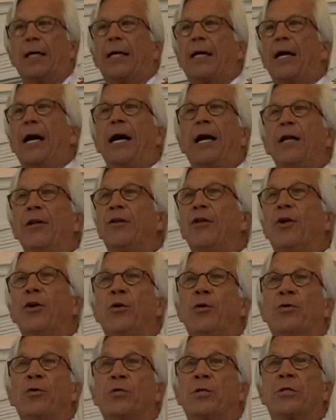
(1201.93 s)
God
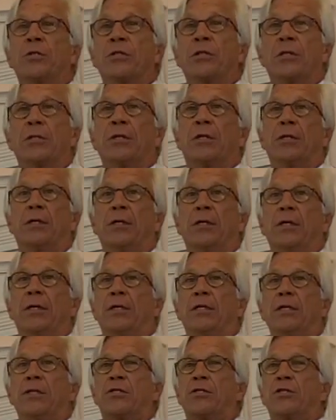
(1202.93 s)
knows
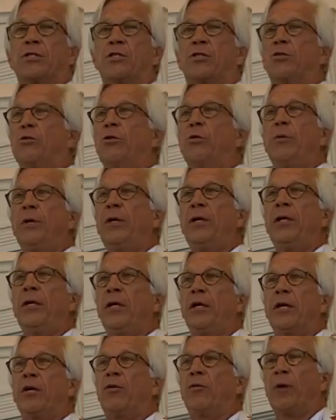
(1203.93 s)
this screwy,
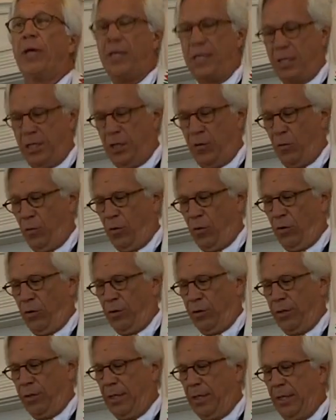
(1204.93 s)
crazy
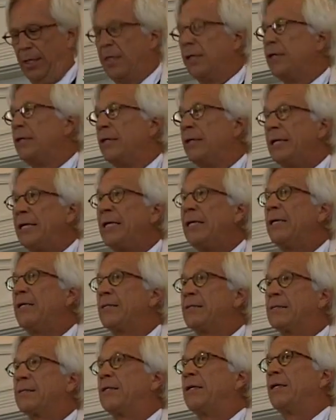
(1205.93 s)
world
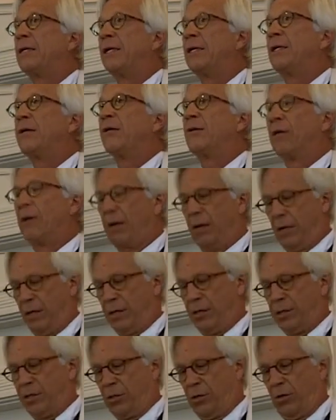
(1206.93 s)
needs to hear
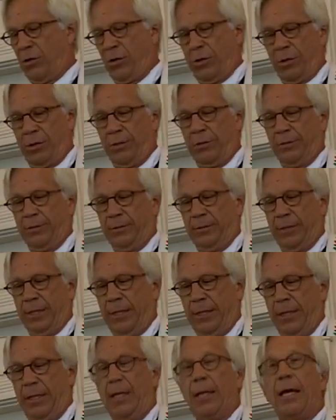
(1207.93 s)
our song
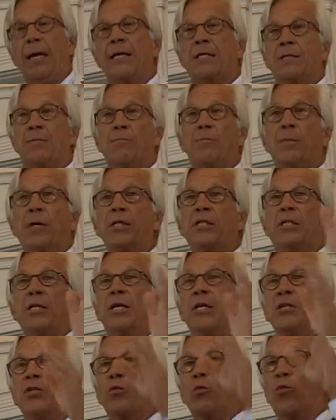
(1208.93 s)
as much
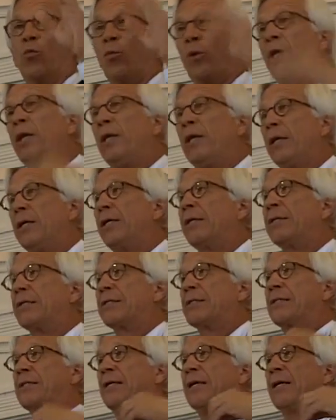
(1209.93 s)
as we need to
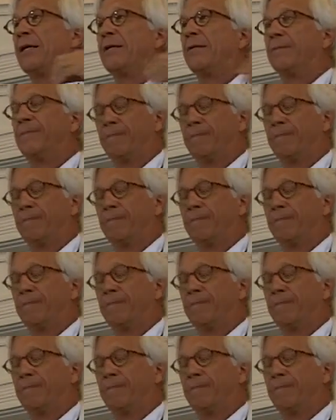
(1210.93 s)
sing it.